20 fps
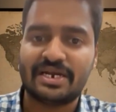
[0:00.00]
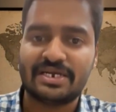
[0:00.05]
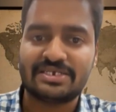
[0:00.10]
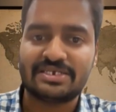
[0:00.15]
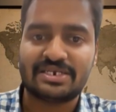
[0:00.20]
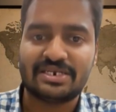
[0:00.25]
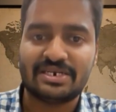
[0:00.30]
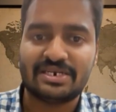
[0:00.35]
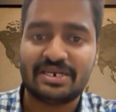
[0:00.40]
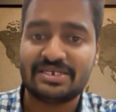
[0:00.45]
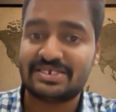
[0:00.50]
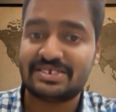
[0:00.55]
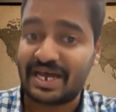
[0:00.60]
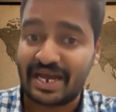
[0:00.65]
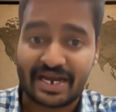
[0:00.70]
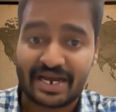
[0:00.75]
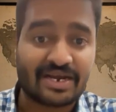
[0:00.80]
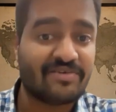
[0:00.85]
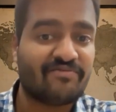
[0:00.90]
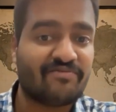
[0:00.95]

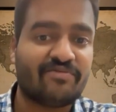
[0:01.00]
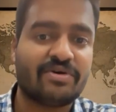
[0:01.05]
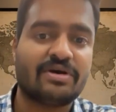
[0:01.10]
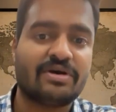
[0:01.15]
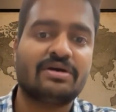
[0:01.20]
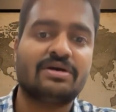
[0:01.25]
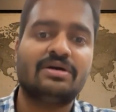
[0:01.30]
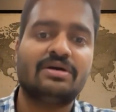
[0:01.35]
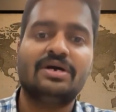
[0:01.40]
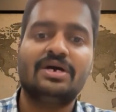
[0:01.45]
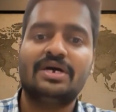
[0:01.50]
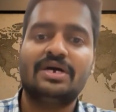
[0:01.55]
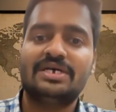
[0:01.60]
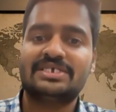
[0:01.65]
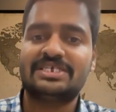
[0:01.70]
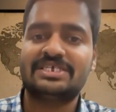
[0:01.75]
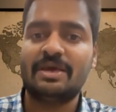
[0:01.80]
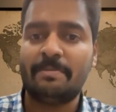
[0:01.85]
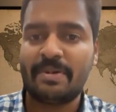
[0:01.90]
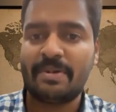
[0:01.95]
designed for
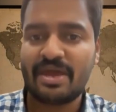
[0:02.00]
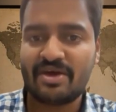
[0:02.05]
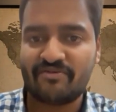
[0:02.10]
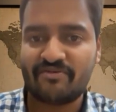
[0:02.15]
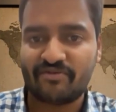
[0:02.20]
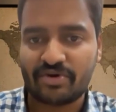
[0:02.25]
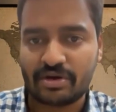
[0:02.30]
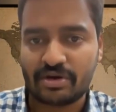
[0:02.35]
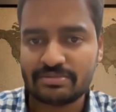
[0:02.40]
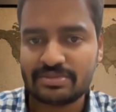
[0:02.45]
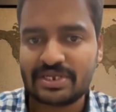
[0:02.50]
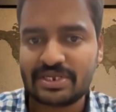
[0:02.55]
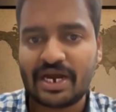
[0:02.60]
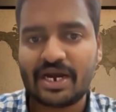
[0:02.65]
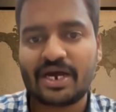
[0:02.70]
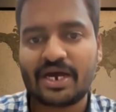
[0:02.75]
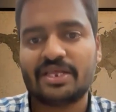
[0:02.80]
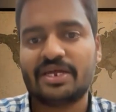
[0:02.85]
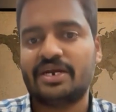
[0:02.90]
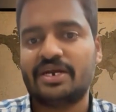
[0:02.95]
CPA firms and
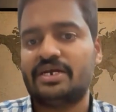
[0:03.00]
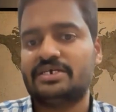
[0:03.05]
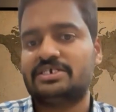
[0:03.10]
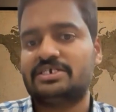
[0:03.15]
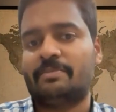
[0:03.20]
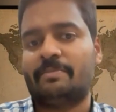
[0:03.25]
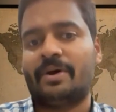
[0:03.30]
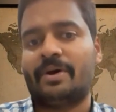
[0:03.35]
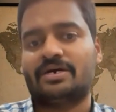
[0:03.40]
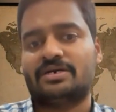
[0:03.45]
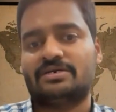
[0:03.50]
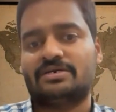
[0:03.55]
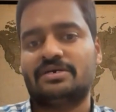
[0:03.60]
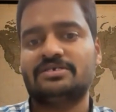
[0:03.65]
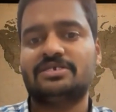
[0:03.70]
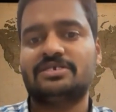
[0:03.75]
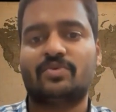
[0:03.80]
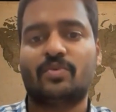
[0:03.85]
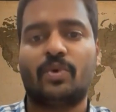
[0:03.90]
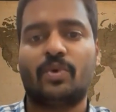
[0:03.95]
other industry partners
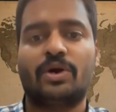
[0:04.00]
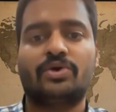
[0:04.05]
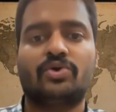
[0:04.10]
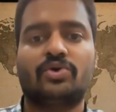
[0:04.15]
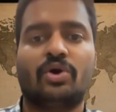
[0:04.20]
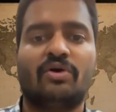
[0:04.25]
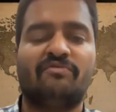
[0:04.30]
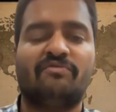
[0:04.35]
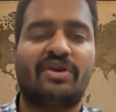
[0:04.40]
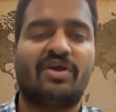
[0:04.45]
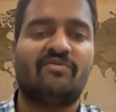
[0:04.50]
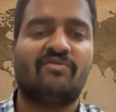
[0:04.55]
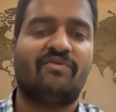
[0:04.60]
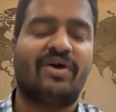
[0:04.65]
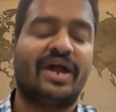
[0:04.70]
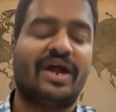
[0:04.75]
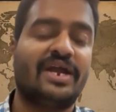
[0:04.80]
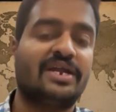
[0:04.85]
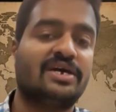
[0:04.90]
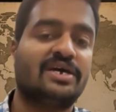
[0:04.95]
that want to offer a
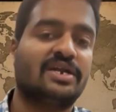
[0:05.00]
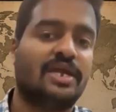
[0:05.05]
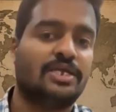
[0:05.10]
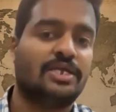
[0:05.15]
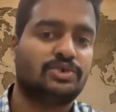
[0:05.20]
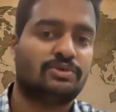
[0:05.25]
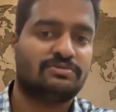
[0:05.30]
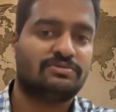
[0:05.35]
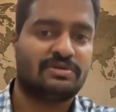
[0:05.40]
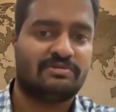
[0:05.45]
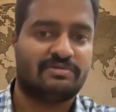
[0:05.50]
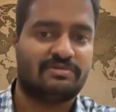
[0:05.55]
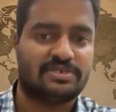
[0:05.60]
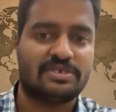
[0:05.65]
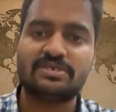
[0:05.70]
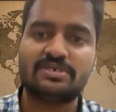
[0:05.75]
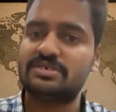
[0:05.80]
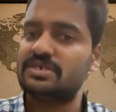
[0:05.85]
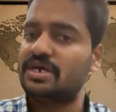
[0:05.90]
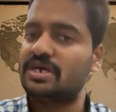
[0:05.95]
wider range of
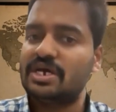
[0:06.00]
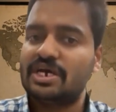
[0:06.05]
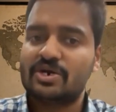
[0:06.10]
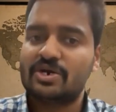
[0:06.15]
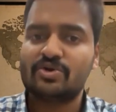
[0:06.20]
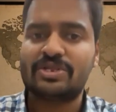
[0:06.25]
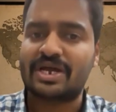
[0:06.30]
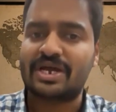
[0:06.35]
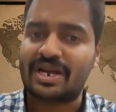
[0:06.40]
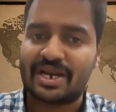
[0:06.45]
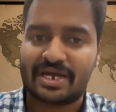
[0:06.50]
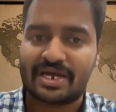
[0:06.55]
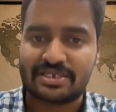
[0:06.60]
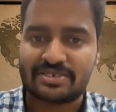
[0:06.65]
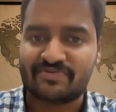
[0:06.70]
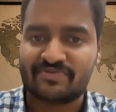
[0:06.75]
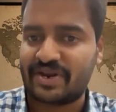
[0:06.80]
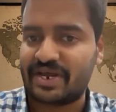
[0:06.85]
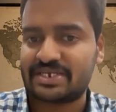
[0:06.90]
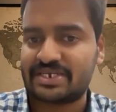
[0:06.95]
services to their clients.
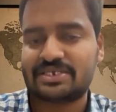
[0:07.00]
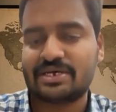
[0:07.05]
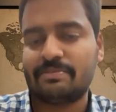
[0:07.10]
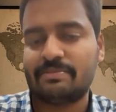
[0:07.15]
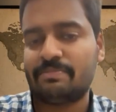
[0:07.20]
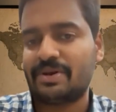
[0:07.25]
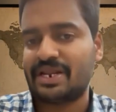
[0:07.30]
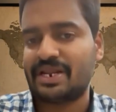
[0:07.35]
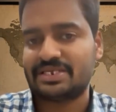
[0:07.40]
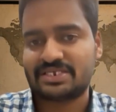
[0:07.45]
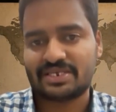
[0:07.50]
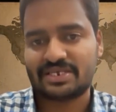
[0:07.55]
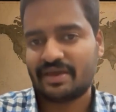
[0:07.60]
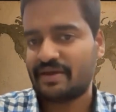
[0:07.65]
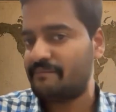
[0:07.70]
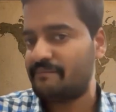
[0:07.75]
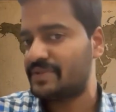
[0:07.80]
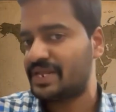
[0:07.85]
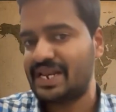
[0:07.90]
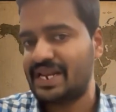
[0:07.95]
For example, let's
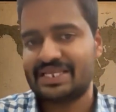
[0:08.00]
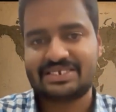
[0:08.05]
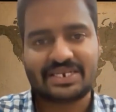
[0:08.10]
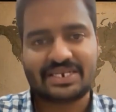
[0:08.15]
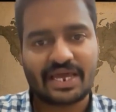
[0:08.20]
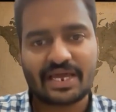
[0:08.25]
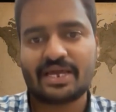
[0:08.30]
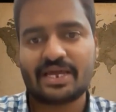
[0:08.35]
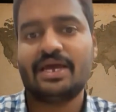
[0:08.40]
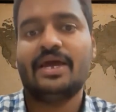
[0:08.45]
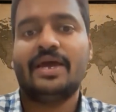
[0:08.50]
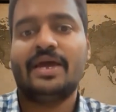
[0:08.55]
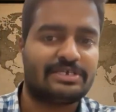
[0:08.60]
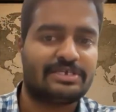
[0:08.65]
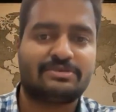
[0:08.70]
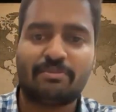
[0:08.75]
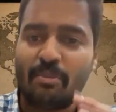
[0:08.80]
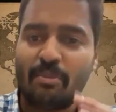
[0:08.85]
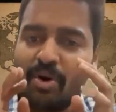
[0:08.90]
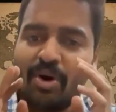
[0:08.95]
take a
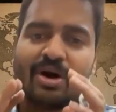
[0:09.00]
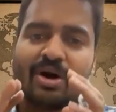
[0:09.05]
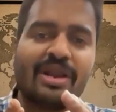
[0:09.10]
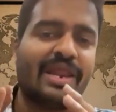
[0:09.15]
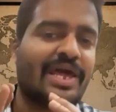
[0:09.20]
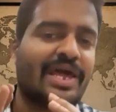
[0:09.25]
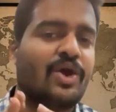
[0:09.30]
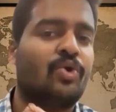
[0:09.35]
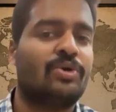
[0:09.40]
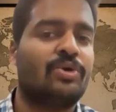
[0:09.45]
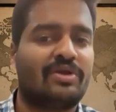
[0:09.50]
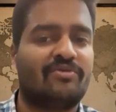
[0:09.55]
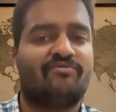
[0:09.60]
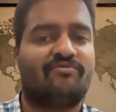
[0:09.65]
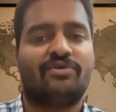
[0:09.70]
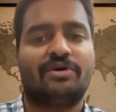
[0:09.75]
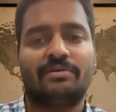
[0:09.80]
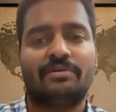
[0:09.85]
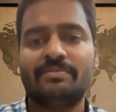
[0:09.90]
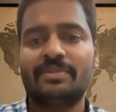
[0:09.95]
smaller accounting
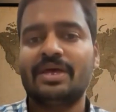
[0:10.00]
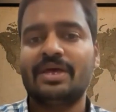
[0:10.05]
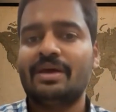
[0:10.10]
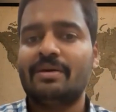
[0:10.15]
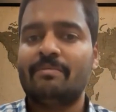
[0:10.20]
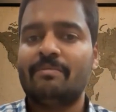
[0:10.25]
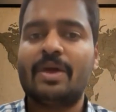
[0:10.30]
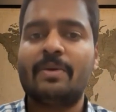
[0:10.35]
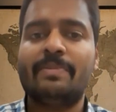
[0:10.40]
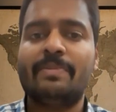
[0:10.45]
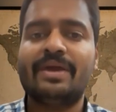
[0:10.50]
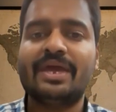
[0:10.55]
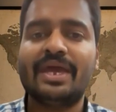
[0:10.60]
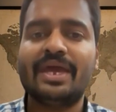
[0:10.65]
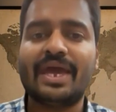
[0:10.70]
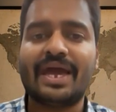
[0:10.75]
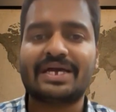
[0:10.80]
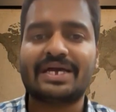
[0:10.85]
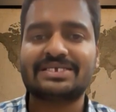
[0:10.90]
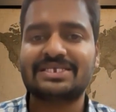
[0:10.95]
firm, may
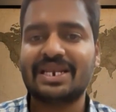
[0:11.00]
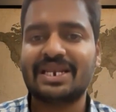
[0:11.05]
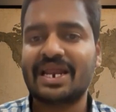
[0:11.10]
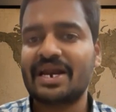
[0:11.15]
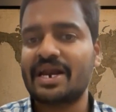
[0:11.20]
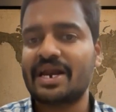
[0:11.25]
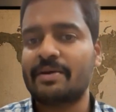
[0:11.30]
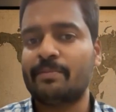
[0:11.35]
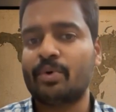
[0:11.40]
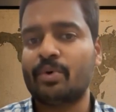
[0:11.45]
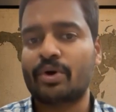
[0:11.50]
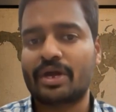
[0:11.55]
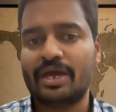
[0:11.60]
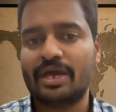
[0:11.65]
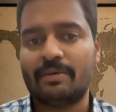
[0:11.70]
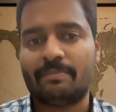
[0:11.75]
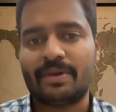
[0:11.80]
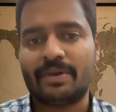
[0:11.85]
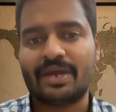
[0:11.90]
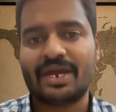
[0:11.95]
be excellent at
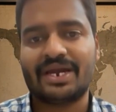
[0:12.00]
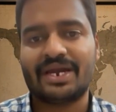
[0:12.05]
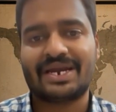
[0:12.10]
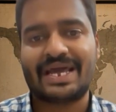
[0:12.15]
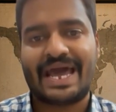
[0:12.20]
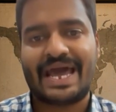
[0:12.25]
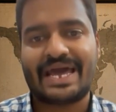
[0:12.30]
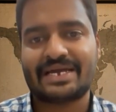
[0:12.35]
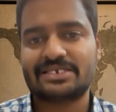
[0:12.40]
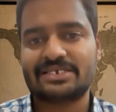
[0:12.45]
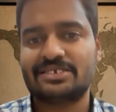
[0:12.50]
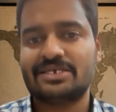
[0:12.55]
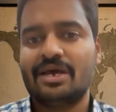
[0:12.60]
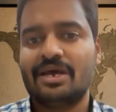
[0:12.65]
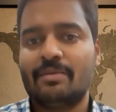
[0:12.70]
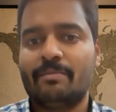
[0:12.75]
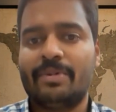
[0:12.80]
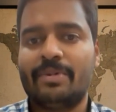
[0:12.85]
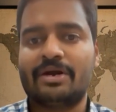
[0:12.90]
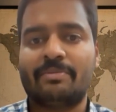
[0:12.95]
bookkeeping and tax,
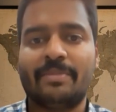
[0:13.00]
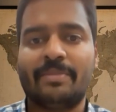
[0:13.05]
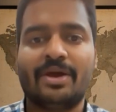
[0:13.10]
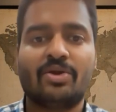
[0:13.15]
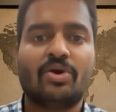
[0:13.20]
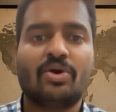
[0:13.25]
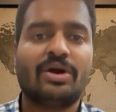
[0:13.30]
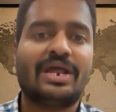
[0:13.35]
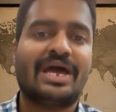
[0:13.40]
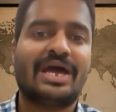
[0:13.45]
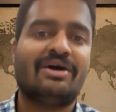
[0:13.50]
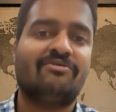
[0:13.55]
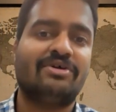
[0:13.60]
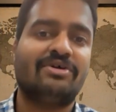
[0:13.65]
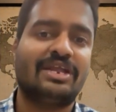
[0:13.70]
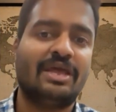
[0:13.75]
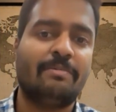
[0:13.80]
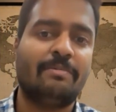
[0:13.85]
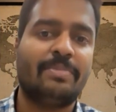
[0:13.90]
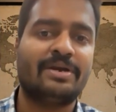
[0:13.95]
but may not have
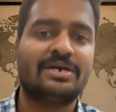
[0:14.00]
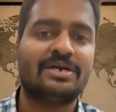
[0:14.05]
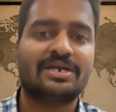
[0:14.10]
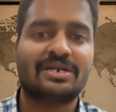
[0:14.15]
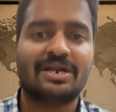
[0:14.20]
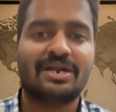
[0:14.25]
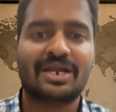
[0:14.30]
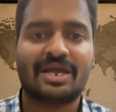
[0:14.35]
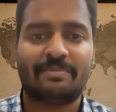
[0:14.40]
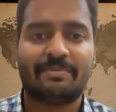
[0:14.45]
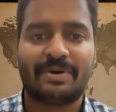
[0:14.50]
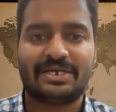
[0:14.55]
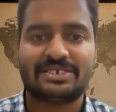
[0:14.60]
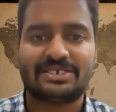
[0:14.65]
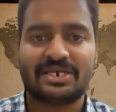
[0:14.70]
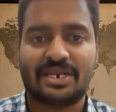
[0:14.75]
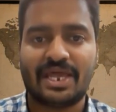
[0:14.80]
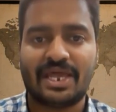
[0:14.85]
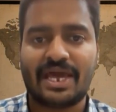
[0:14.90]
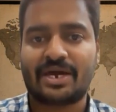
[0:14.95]
deep internal
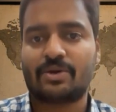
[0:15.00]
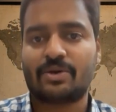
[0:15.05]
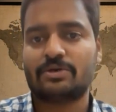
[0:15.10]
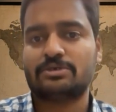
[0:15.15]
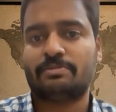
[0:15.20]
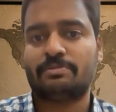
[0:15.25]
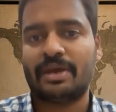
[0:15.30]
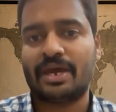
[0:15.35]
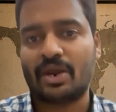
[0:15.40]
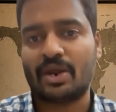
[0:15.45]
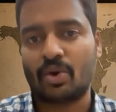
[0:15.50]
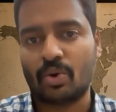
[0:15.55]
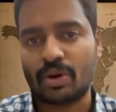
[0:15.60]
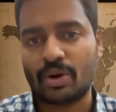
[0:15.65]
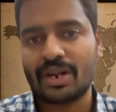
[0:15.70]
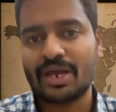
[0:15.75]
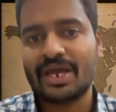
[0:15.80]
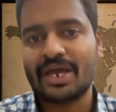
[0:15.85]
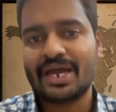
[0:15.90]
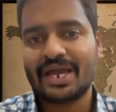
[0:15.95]
capacity across
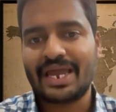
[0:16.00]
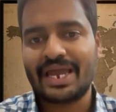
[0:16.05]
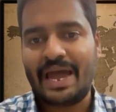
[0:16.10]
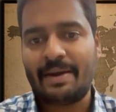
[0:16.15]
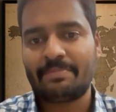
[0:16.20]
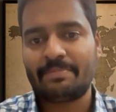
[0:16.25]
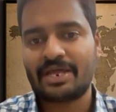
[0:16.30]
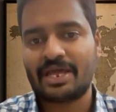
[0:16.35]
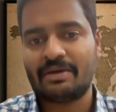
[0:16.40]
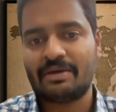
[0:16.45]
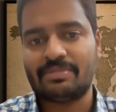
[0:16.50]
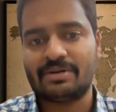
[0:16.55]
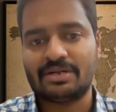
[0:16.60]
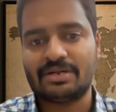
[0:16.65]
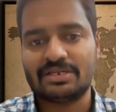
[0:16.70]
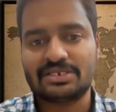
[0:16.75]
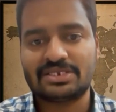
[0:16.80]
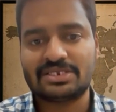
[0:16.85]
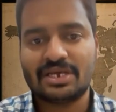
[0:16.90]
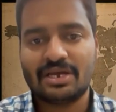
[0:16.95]
payroll, cap
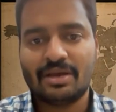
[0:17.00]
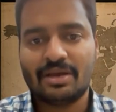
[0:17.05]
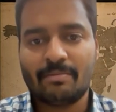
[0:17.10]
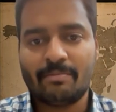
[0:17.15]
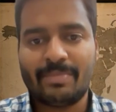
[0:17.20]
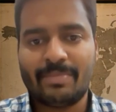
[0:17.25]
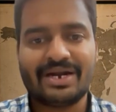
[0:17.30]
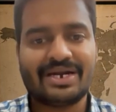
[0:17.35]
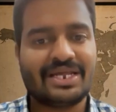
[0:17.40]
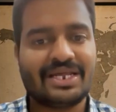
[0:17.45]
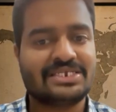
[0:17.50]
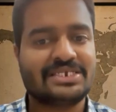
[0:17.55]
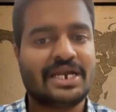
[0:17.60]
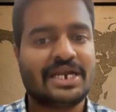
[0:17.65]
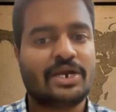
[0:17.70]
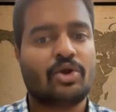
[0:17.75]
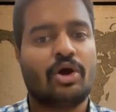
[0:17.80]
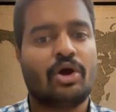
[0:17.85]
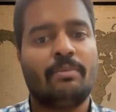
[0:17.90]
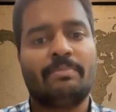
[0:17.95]
tables,
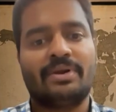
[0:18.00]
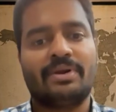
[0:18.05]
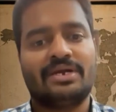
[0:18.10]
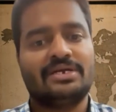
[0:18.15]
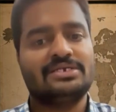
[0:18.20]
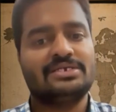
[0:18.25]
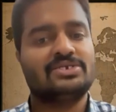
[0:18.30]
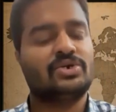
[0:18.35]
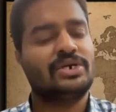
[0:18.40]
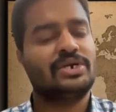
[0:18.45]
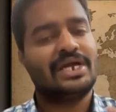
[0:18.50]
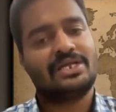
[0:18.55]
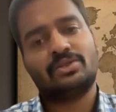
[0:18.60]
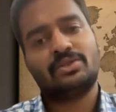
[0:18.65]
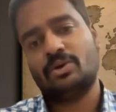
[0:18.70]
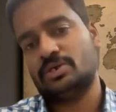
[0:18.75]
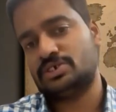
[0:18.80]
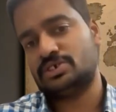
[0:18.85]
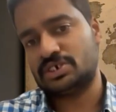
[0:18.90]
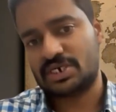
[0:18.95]
multi-state compliance, or
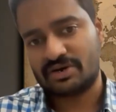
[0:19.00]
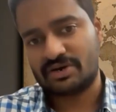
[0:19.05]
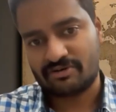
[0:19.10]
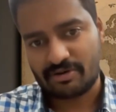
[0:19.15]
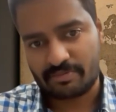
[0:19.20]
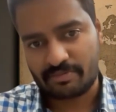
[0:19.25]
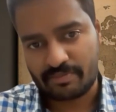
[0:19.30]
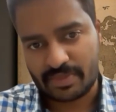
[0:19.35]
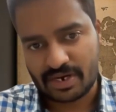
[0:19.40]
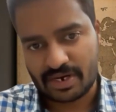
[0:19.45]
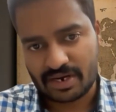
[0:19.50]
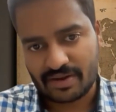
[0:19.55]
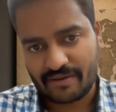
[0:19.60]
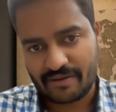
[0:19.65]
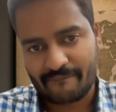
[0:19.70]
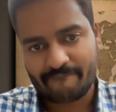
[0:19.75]
technology development.